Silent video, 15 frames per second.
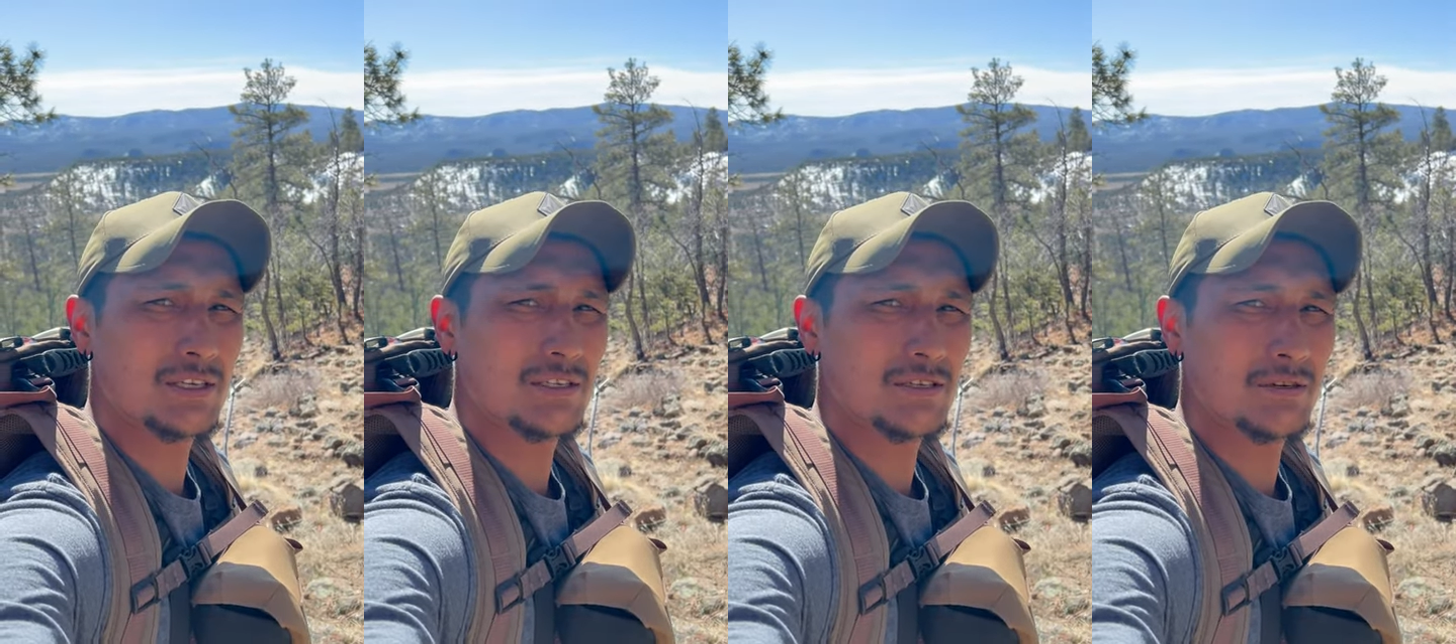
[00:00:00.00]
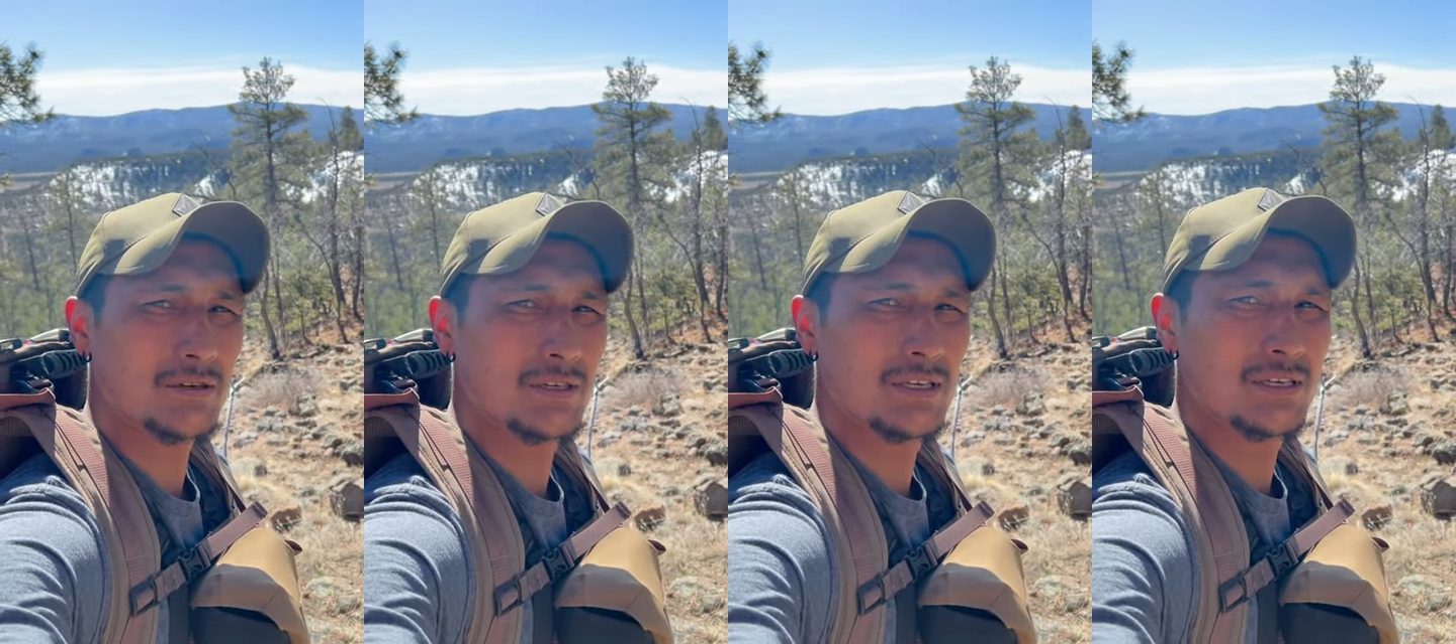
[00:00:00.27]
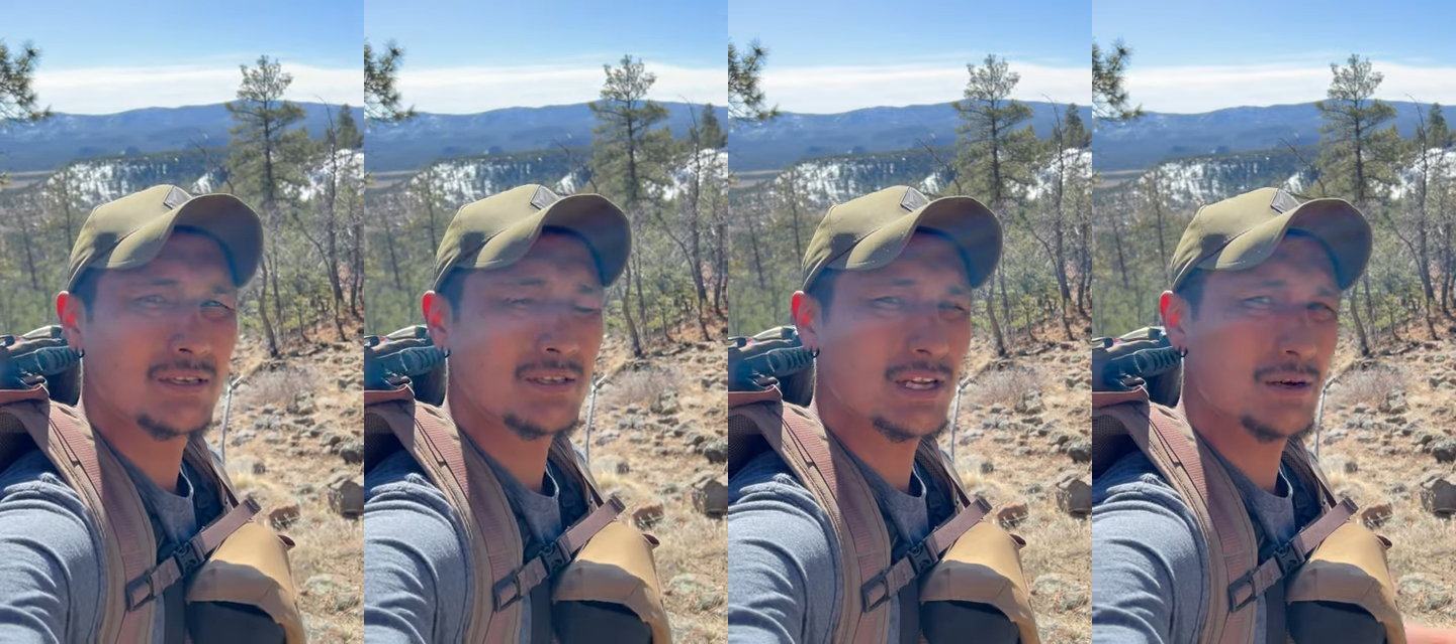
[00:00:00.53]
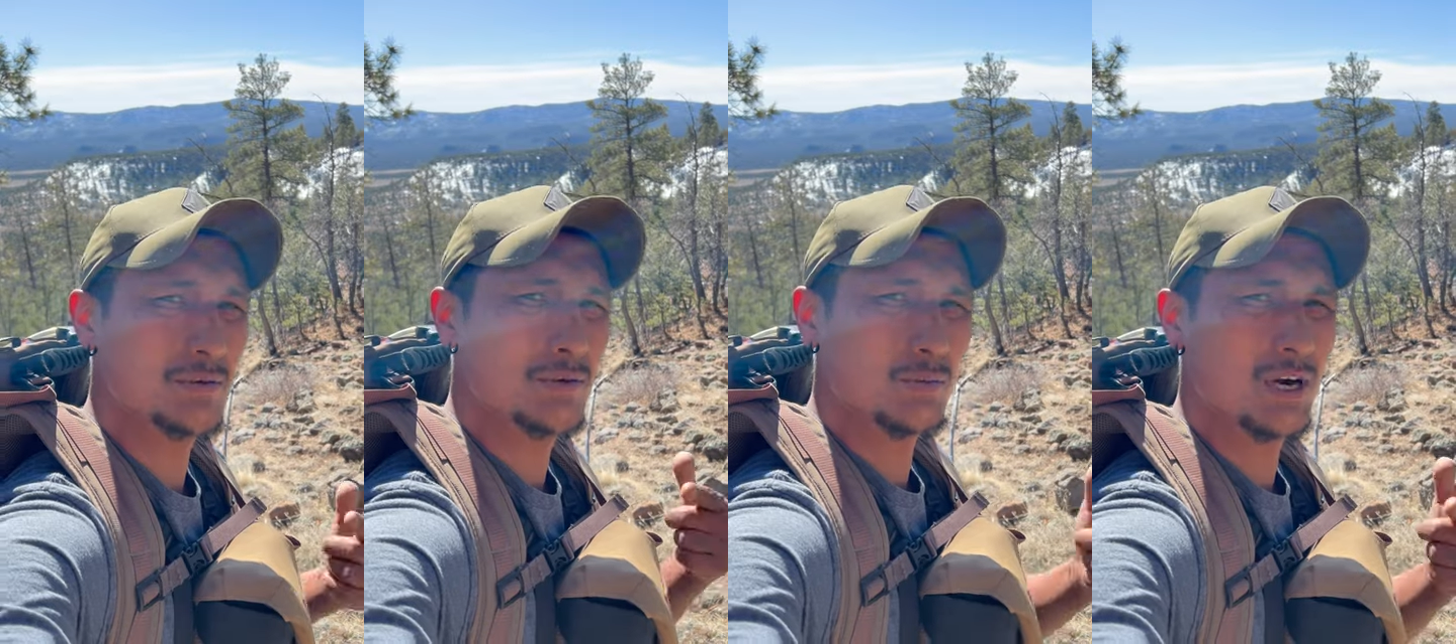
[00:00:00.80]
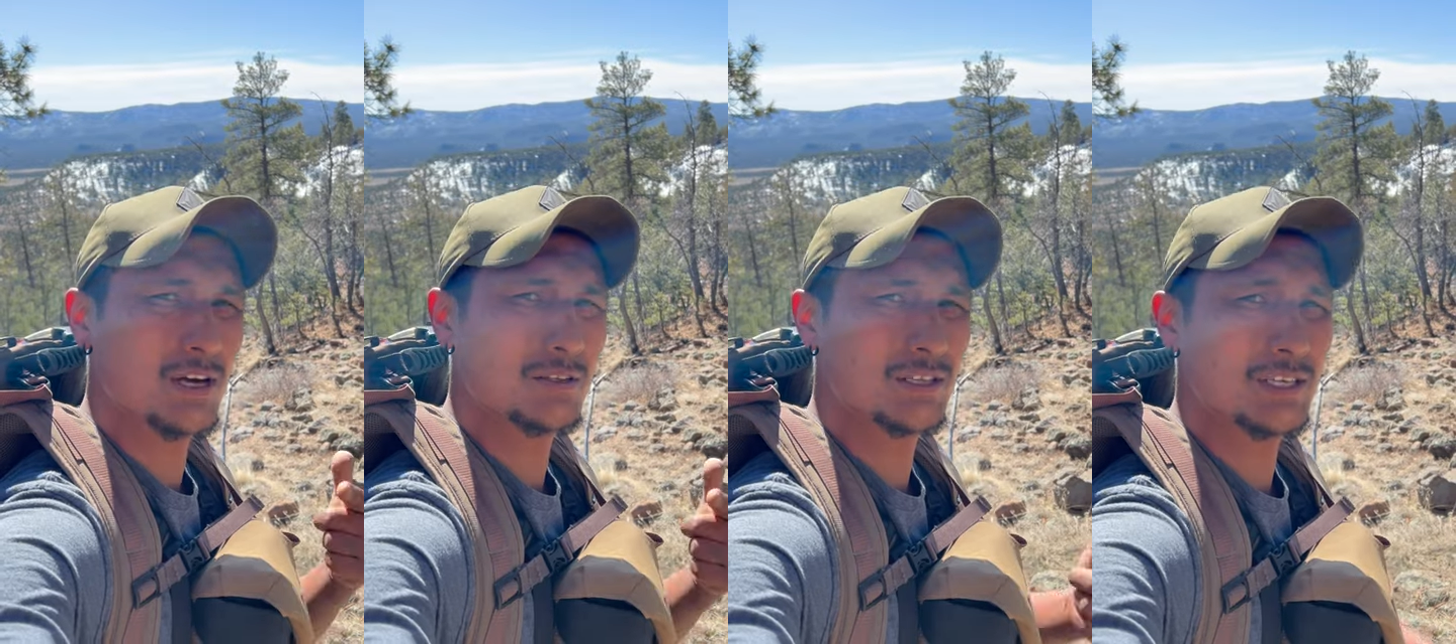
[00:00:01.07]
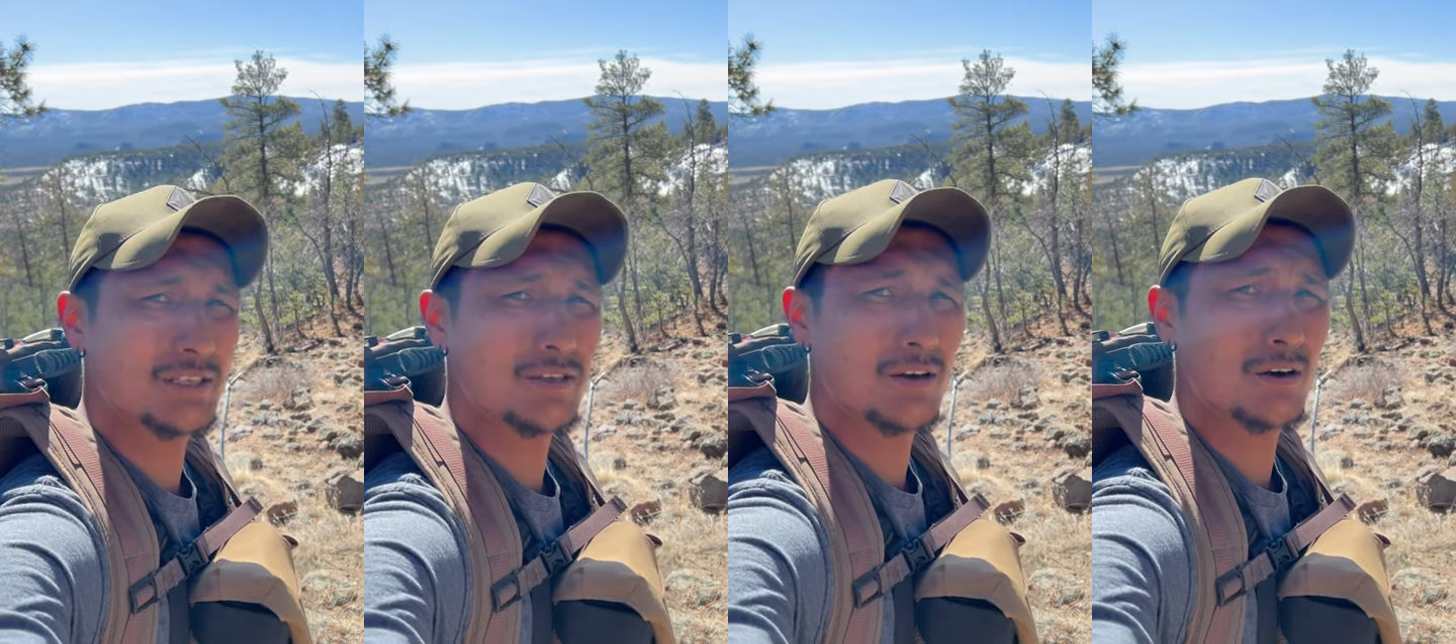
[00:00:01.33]
So stay where the wild
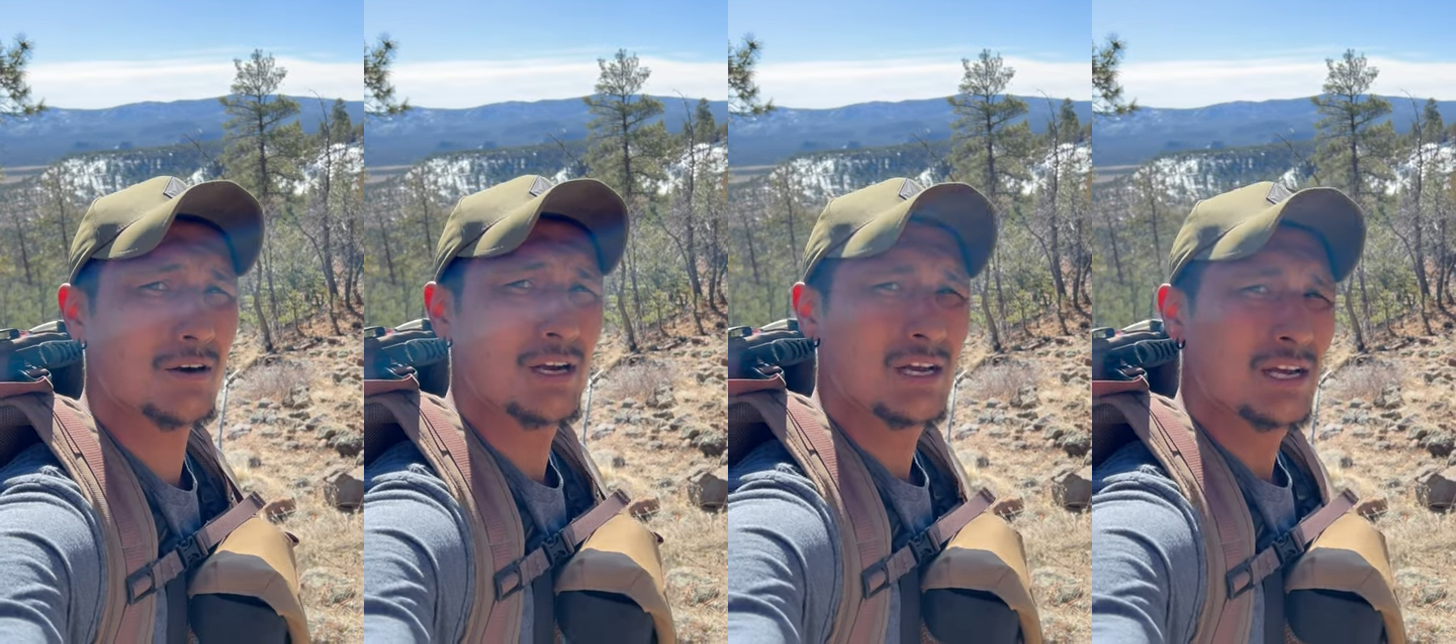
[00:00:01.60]
things are.